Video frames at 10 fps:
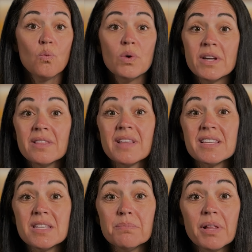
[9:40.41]
When a
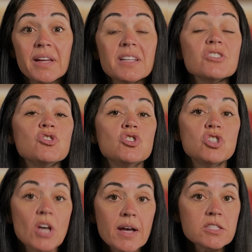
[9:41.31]
lesson plan is
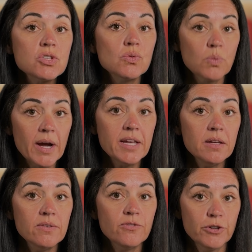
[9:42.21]
just
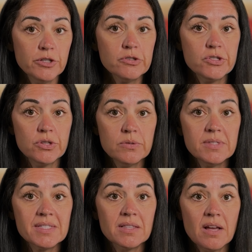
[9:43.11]
right for your
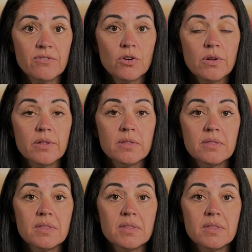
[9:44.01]
students' level,